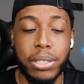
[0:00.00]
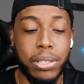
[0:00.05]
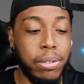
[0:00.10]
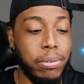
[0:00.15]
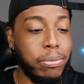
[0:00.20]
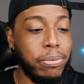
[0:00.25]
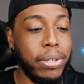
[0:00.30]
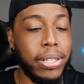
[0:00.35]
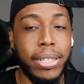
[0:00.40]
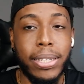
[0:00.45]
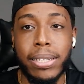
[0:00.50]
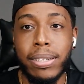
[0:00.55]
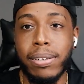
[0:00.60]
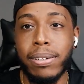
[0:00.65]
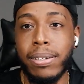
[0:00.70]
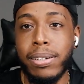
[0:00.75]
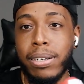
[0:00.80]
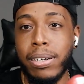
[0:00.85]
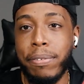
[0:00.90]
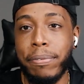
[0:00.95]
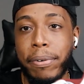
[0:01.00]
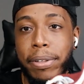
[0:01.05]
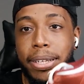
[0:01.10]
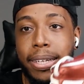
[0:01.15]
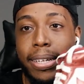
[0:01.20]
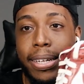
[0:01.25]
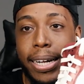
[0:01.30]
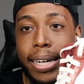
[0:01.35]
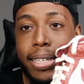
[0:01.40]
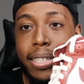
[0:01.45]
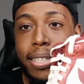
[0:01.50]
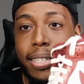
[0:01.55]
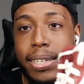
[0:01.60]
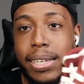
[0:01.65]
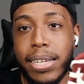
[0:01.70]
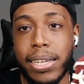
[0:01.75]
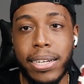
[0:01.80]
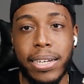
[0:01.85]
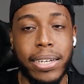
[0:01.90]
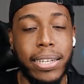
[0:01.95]
It's a really, really nice
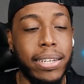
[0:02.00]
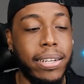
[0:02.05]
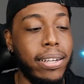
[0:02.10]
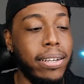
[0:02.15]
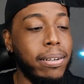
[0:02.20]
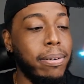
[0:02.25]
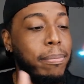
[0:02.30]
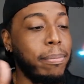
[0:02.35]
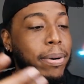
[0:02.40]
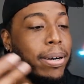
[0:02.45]
sneaker, you know?